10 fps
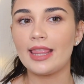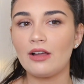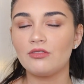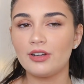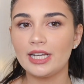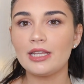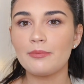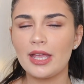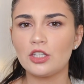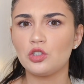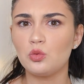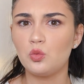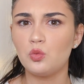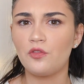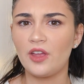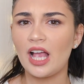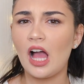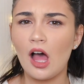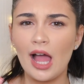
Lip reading: that really makes you think,